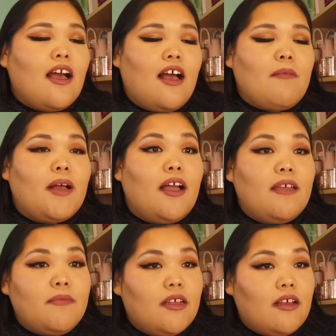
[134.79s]

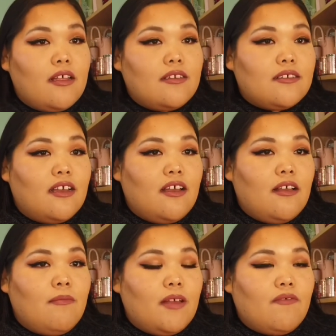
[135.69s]
I'm not
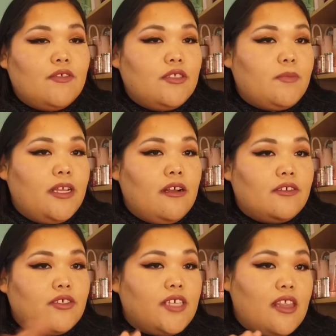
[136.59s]
a fluent speaker,
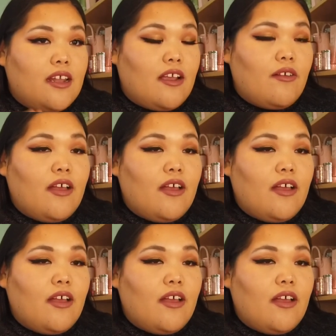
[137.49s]
I'll just say that now.